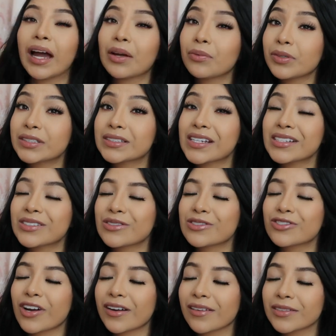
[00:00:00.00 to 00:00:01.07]
I would say to
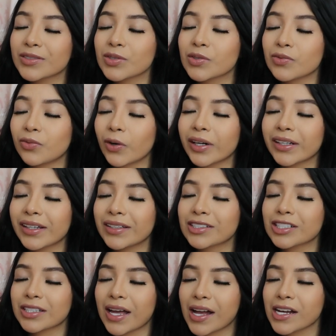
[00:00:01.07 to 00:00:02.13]
try not to avoid it and
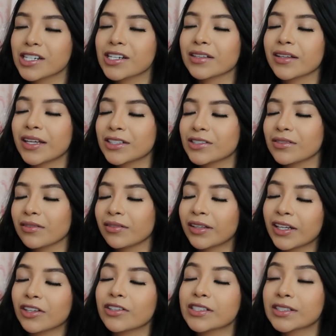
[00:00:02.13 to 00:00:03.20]
just actually
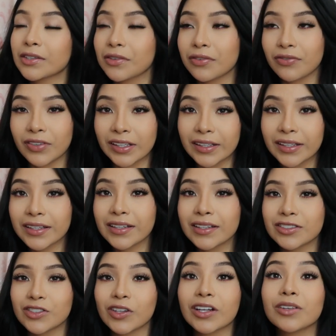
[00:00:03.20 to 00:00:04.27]
let yourself feel
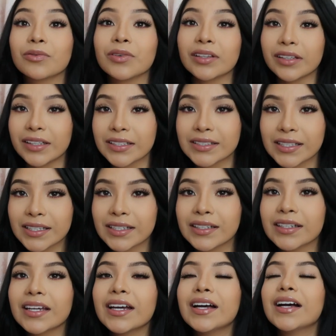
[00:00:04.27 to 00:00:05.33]
it, so you can release
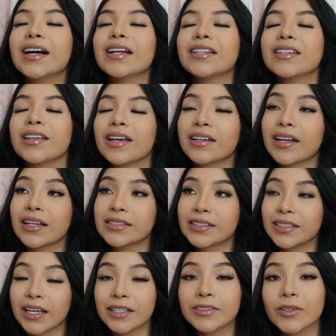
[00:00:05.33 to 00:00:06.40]
it. And as the
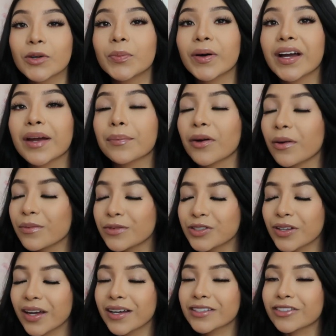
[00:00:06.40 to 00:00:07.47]
days go by, I promise
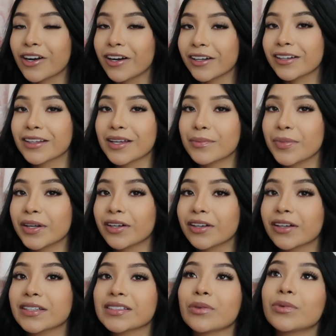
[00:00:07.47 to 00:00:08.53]
you guys are gonna get better,
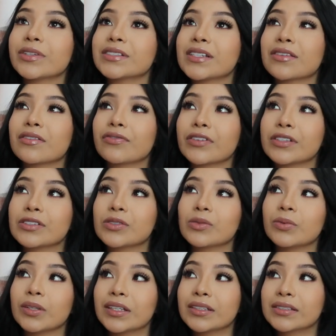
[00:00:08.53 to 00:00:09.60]
because I want to say the first
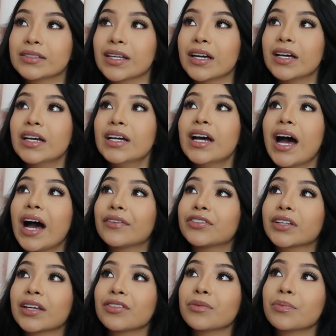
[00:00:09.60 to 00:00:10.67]
2 weeks
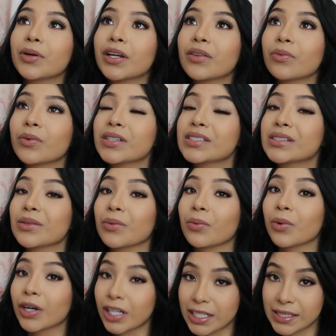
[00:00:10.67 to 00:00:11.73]
after giving birth was the
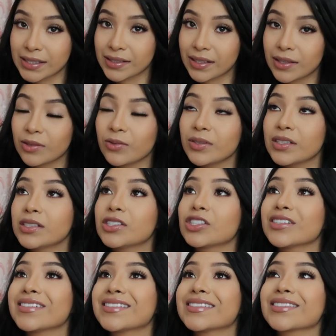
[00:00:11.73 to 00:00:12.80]
worst. It was
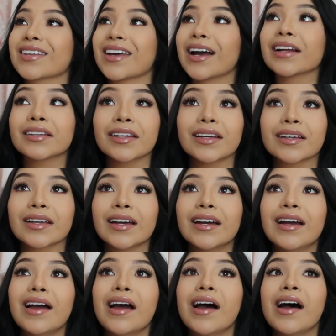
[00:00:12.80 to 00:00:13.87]
just hectic,
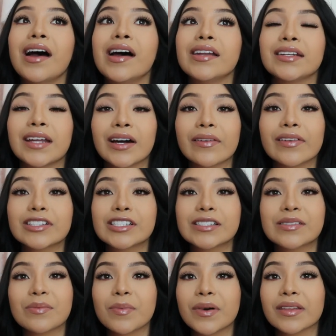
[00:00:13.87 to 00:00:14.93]
and now that
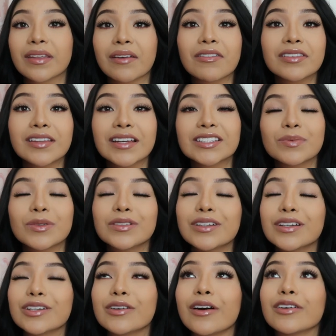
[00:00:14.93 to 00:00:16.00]
she's a month, everything has
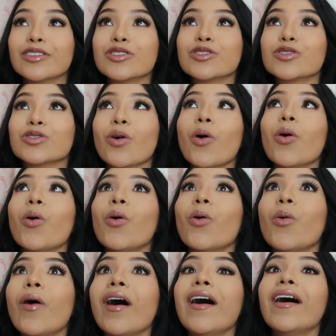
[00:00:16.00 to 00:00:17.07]
been
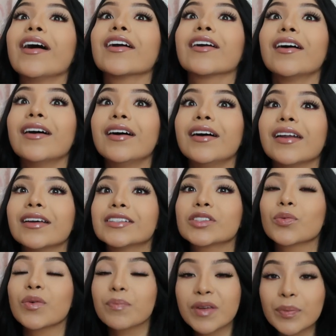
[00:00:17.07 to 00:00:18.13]
so good.
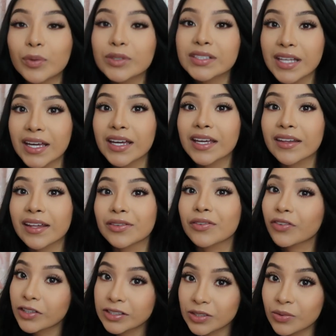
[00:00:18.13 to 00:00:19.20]
So when people say that the
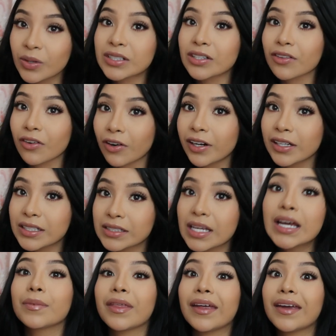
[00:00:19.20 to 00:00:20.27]
first 2 weeks are the hardest,
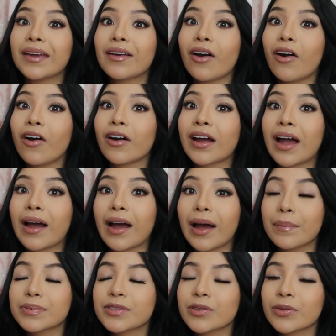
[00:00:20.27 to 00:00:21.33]
they are
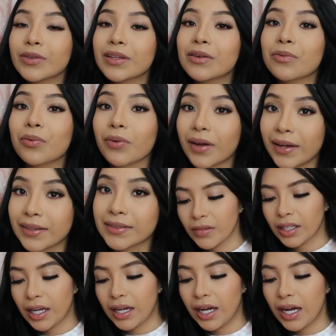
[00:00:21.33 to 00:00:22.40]
absolutely right.
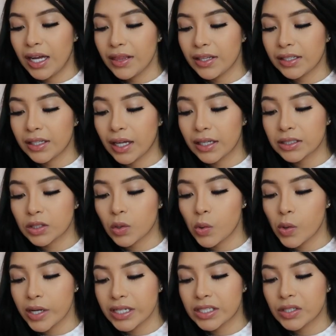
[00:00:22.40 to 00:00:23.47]
And the next
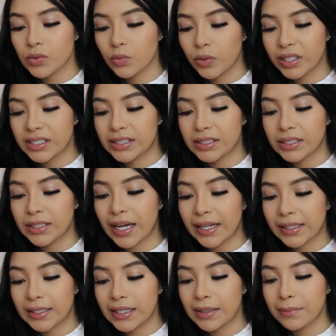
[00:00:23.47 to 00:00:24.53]
question was, did
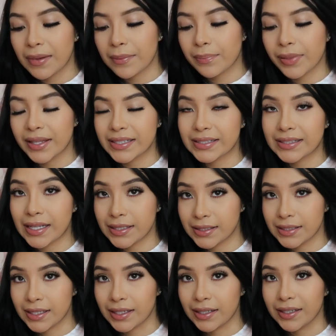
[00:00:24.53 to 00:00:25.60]
I keep my
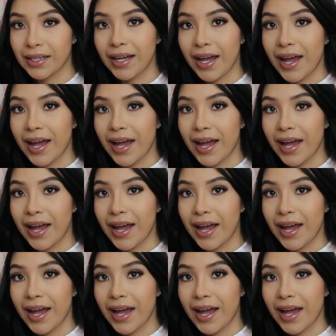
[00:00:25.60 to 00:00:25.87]
placenta?